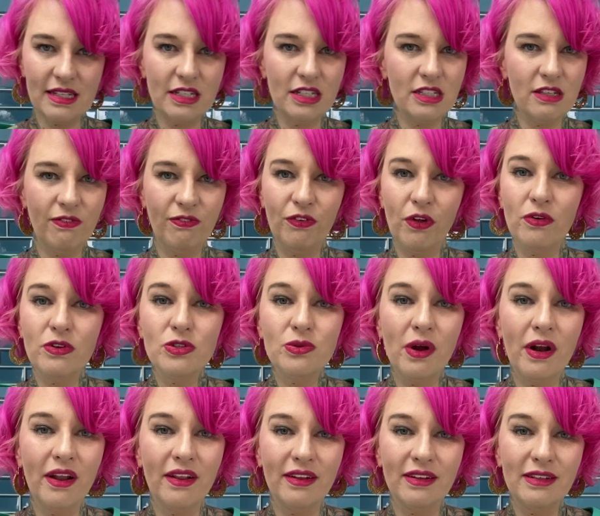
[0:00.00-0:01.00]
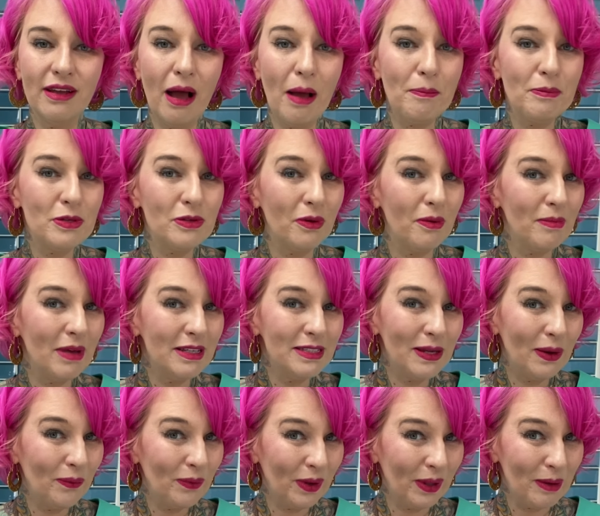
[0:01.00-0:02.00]
it just floats right on the top, so it makes
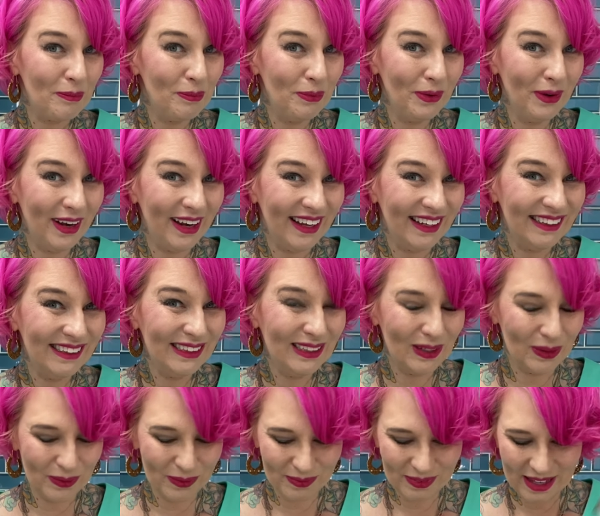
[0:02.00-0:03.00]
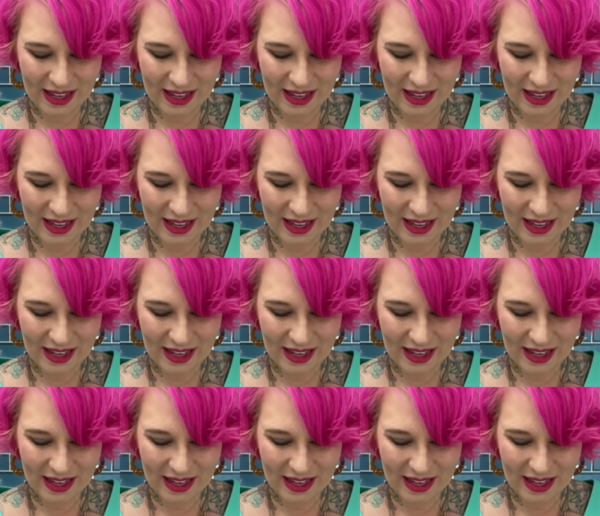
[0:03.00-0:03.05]
it really pretty too.